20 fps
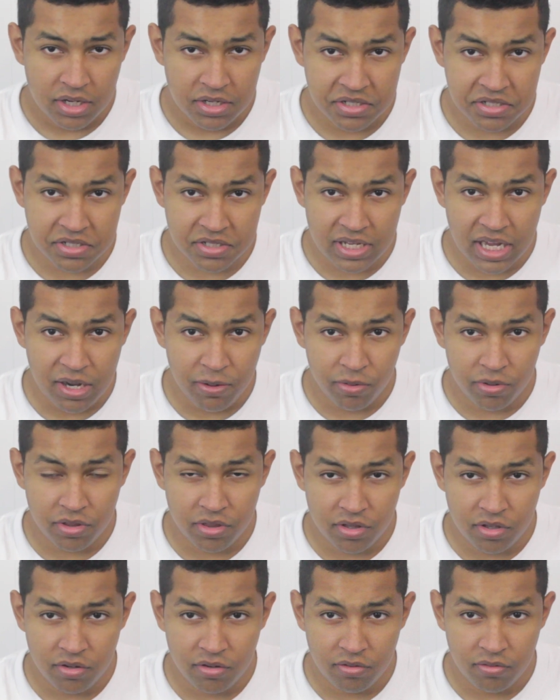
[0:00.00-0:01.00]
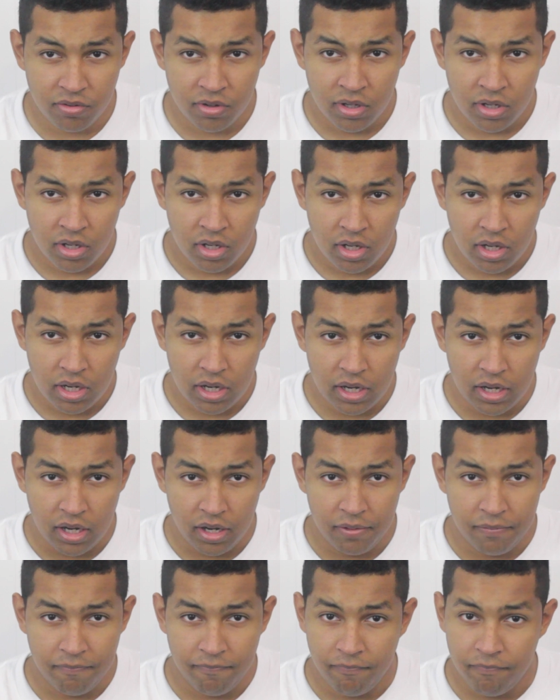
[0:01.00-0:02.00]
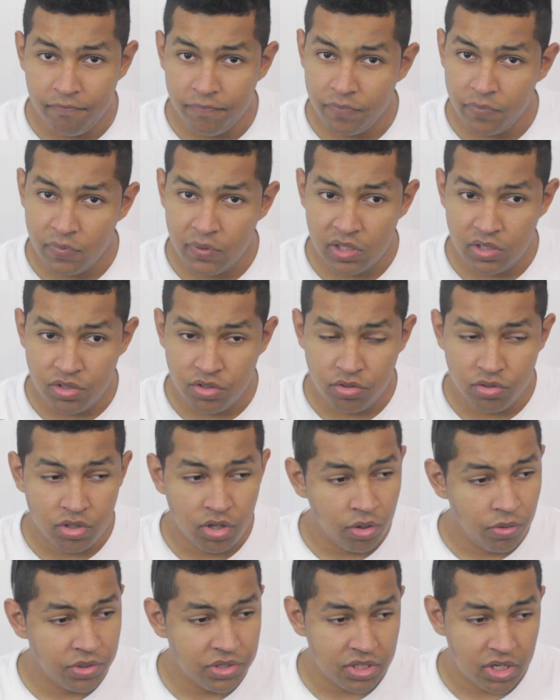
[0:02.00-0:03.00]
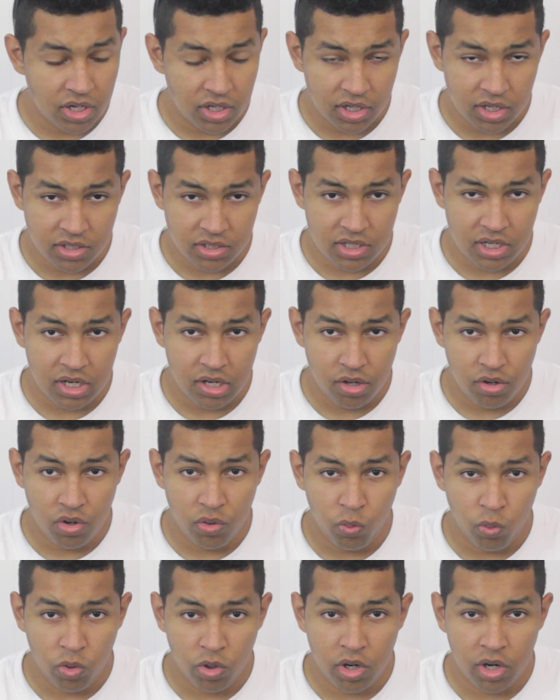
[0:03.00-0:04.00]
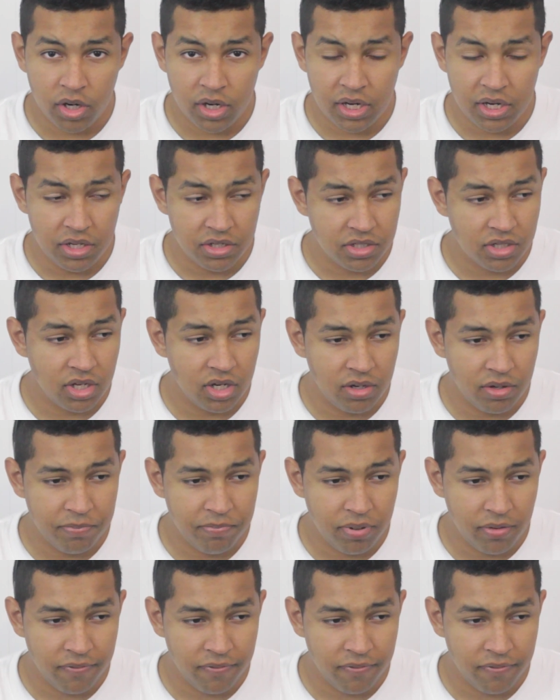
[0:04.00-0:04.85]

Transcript: stay with you, that you know is going to continue to work and it's going to